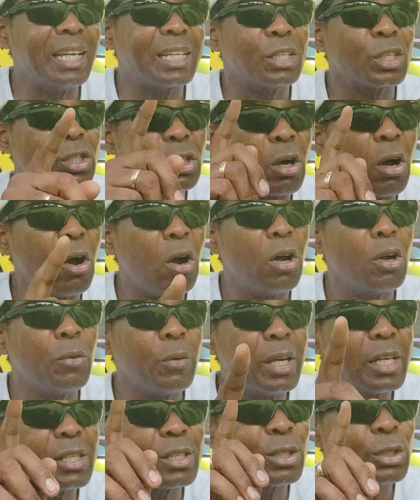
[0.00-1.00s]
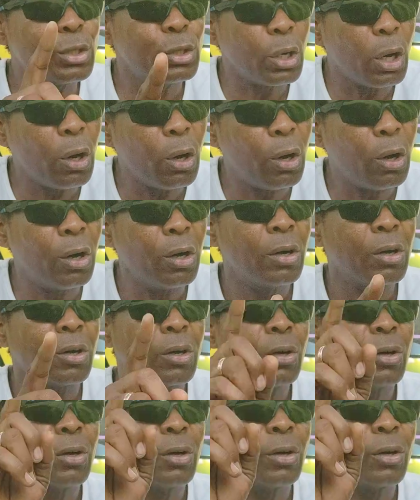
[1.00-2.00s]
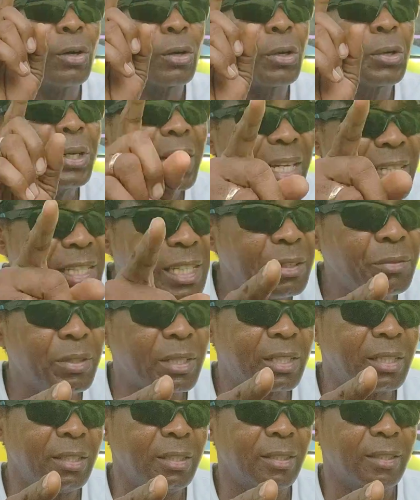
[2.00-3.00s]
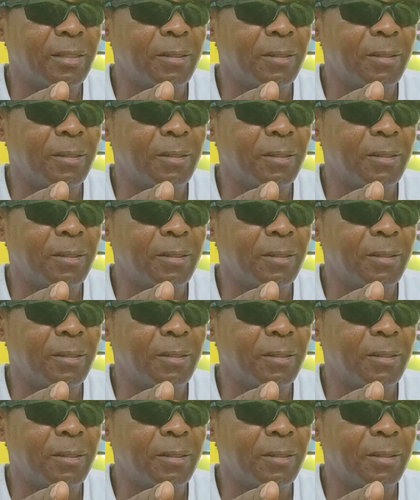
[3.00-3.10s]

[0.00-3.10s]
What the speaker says: it is always your creativity.